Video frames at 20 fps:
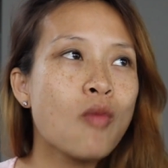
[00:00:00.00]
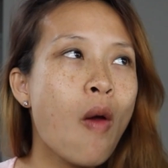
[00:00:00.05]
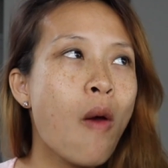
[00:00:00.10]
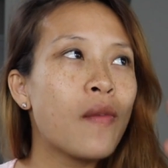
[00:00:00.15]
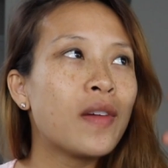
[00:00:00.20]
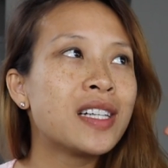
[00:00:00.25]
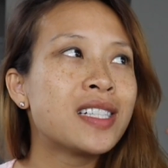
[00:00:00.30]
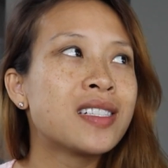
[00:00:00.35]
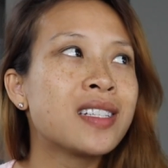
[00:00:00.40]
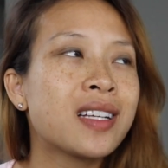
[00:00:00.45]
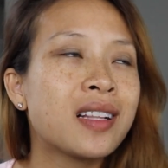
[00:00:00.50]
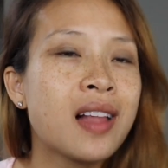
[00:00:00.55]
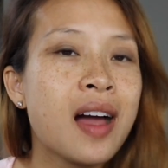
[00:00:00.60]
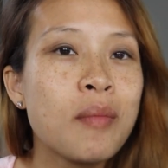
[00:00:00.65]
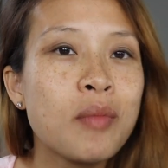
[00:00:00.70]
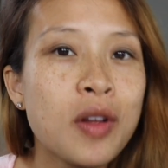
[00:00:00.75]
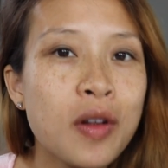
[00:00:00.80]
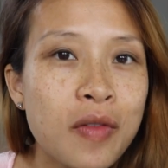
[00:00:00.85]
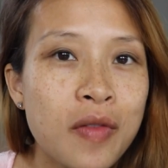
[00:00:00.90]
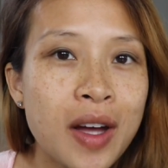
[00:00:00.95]
like to
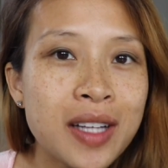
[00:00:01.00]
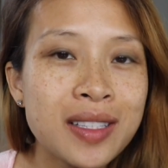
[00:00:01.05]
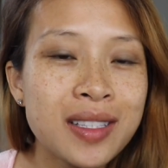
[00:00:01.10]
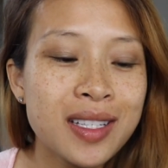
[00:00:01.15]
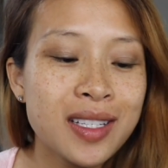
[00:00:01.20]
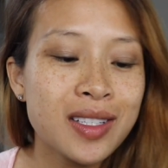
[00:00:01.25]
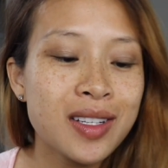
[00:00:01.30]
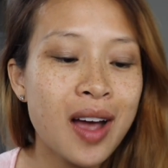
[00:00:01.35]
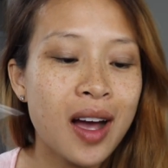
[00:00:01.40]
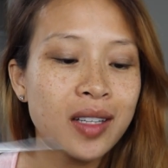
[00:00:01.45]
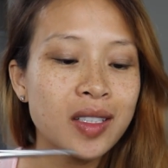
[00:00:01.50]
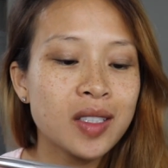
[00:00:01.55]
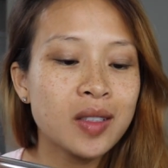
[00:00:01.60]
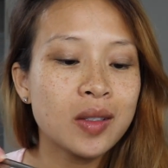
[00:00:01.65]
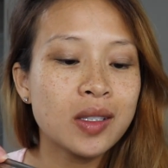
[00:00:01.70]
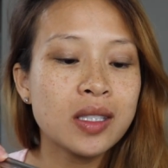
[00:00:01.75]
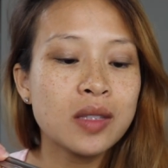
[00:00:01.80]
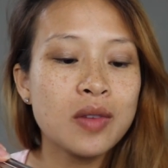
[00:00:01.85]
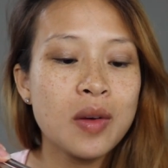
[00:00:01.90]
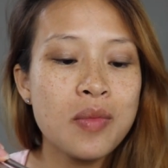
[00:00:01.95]
climb their fence and talk to
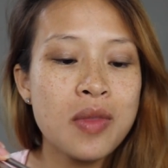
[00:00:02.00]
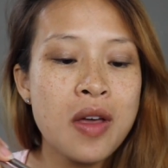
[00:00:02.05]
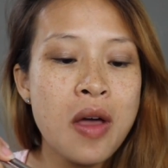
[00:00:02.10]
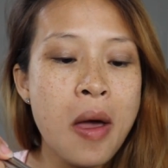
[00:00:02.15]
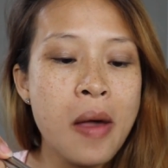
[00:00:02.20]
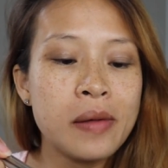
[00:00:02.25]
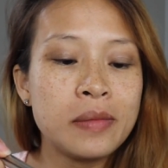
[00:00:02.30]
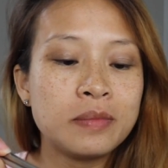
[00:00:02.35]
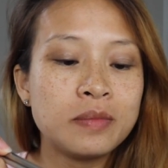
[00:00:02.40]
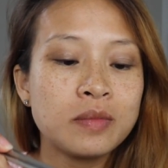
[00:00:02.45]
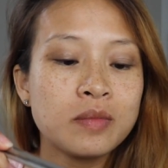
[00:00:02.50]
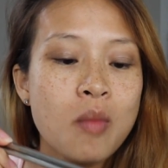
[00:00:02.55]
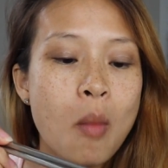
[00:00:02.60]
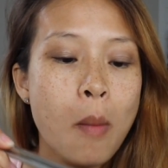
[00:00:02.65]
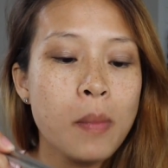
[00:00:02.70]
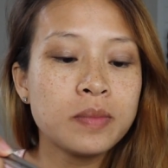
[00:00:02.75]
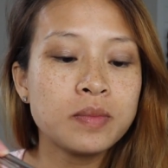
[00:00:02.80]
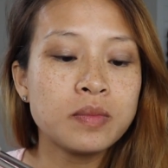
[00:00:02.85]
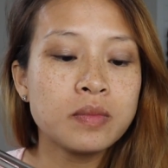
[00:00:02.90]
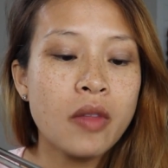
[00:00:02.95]
us from
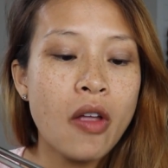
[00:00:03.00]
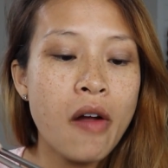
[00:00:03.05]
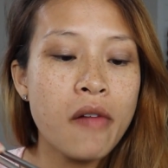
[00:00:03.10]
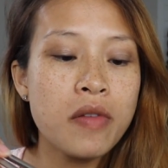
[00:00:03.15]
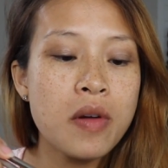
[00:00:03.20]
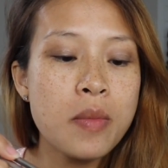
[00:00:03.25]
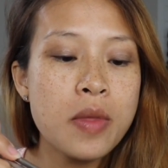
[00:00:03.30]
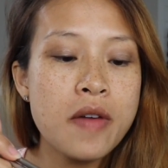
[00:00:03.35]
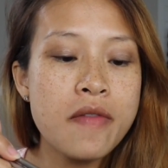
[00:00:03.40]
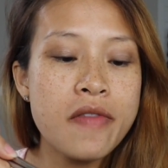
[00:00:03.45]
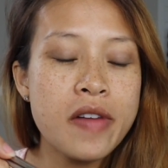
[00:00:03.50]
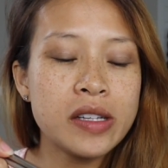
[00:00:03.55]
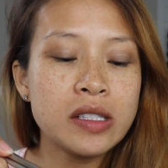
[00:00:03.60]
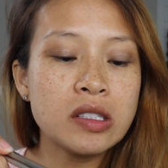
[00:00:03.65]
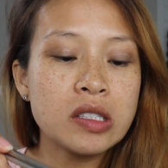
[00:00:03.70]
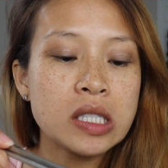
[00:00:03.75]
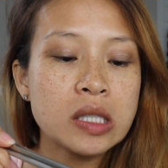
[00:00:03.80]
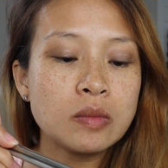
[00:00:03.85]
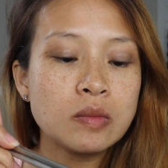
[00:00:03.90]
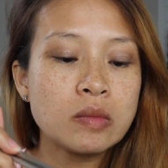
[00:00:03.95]
the
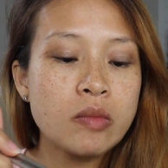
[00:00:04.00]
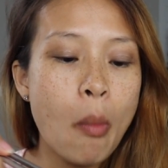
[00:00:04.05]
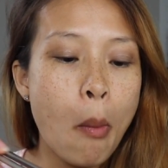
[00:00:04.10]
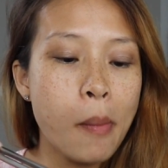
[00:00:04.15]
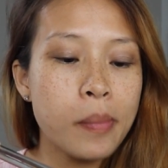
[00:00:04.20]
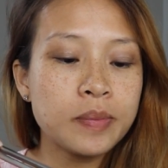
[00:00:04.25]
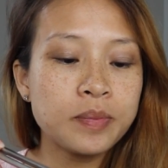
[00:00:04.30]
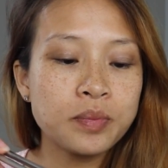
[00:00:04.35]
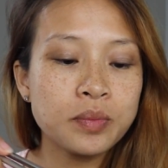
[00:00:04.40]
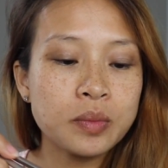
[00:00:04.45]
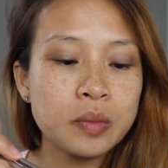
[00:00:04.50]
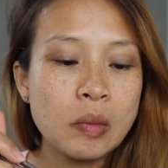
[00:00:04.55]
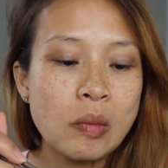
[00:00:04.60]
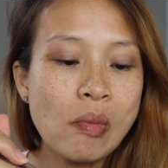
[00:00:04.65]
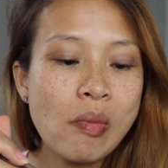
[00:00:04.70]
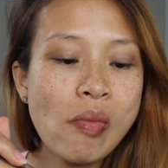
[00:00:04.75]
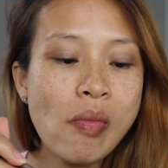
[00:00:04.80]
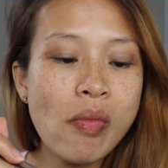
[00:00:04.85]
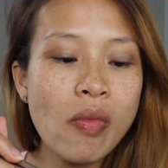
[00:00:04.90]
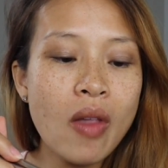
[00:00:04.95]
fence.
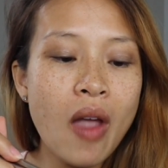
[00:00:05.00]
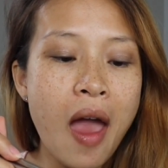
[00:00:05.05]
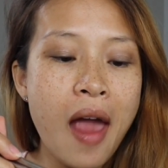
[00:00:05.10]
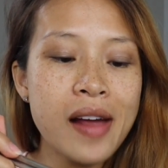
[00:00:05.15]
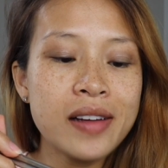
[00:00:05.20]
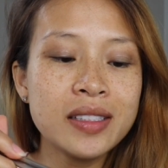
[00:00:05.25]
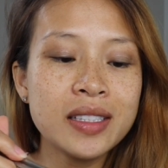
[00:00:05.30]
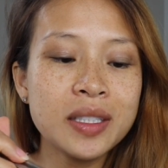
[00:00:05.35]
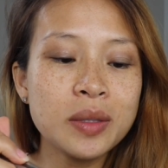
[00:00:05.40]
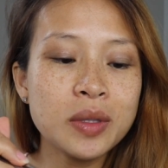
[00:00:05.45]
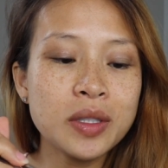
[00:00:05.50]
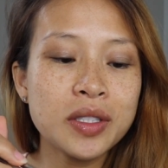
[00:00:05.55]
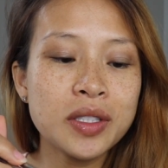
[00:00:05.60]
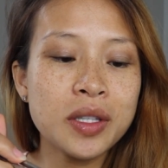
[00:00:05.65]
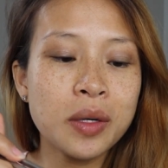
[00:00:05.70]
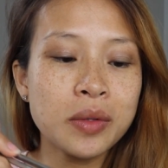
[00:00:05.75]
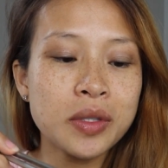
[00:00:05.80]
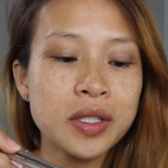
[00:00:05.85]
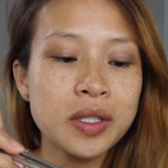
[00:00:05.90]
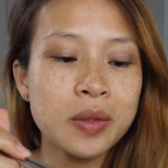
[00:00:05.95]
And they were
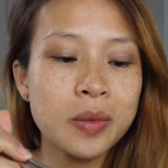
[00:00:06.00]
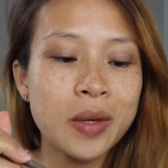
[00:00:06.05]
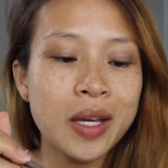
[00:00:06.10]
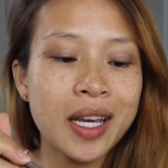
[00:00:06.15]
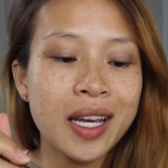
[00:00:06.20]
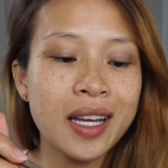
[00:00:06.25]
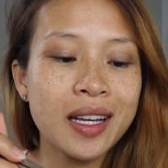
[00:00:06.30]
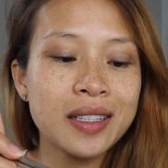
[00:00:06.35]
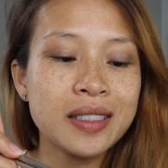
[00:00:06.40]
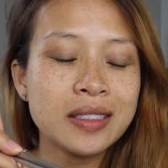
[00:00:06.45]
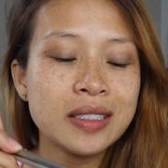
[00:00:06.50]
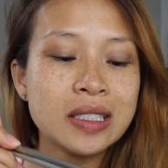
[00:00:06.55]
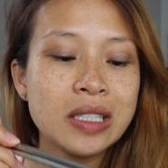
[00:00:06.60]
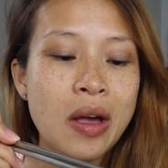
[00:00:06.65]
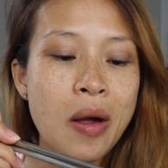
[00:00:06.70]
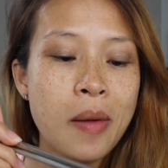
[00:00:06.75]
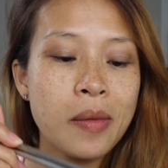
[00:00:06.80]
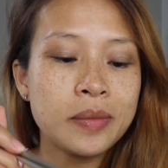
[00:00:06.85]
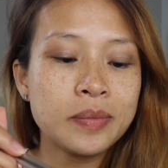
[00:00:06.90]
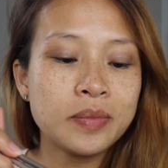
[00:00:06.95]
so sweet.
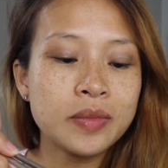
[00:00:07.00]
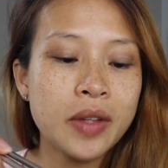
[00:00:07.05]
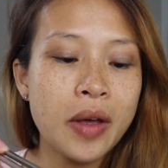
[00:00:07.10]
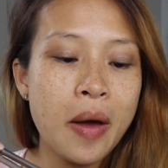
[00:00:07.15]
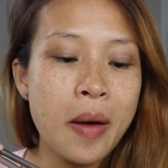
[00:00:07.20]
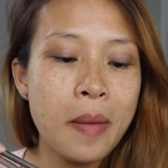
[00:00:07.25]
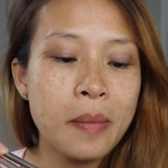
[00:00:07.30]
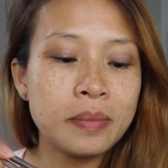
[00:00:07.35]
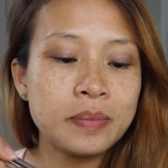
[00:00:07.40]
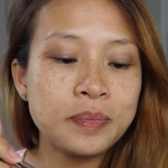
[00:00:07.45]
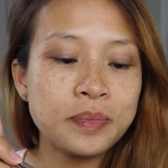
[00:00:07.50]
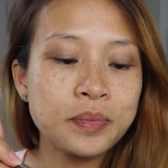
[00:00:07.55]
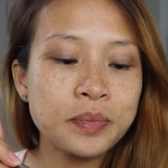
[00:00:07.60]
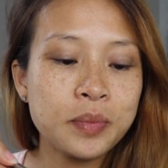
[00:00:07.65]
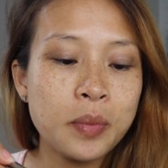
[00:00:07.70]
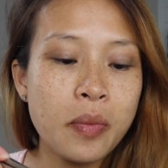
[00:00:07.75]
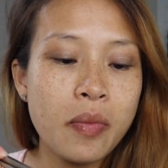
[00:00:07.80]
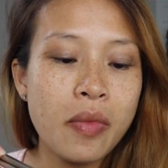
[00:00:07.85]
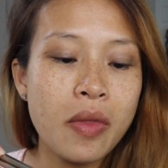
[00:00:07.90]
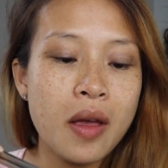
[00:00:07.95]

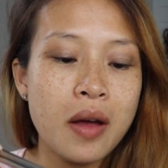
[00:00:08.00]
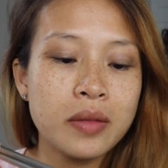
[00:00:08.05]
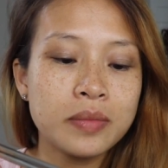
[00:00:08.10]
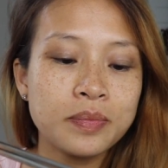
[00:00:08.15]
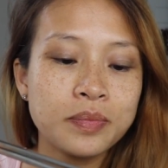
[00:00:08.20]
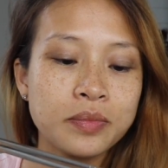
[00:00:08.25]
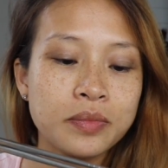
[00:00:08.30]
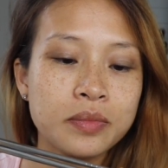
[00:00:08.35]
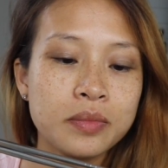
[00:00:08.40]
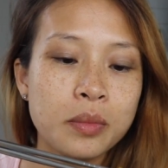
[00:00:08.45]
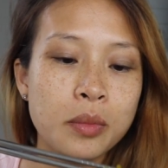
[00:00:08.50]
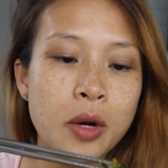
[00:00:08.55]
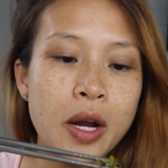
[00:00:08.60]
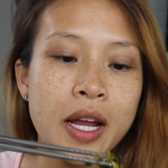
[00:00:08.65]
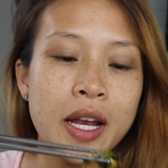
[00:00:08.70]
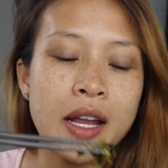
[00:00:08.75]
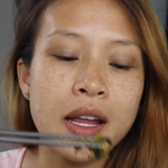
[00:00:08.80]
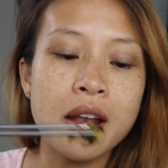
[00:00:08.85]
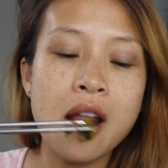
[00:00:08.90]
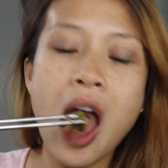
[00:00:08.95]

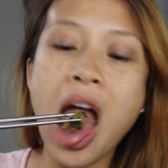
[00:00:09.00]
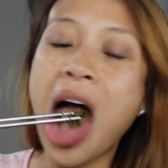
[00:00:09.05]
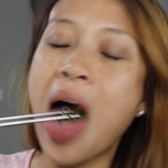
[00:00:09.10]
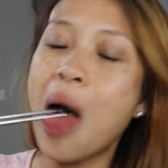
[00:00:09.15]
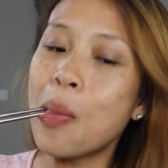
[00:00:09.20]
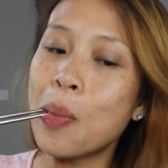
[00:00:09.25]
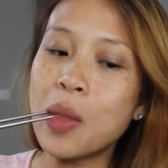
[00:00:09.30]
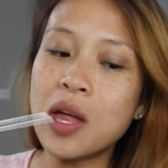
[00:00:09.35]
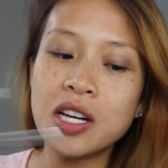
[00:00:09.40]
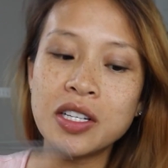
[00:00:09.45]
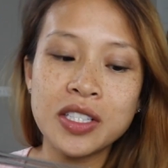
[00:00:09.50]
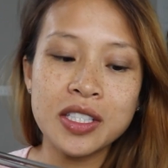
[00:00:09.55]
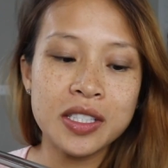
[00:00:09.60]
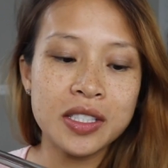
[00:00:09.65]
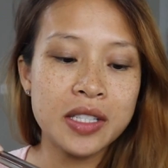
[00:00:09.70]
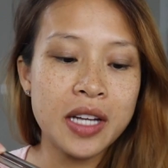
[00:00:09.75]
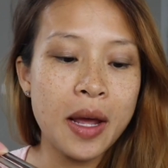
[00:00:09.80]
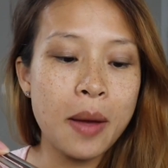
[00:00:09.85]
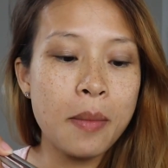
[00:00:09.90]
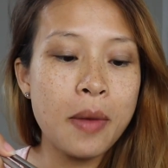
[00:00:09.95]
Brayden is his
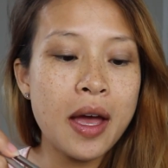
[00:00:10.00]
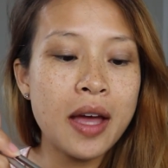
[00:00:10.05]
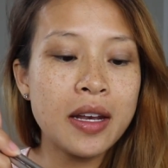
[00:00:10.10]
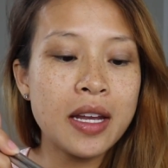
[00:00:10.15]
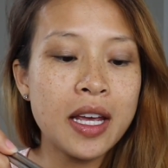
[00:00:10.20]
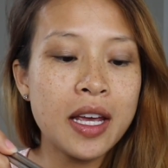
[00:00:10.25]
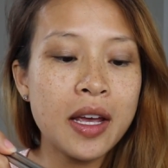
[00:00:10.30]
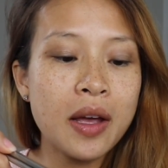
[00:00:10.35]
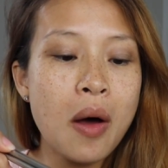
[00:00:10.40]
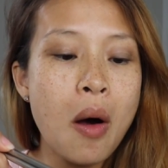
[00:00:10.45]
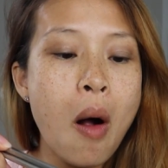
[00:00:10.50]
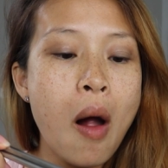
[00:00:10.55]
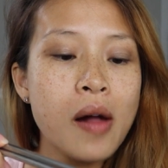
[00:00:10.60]
name, and he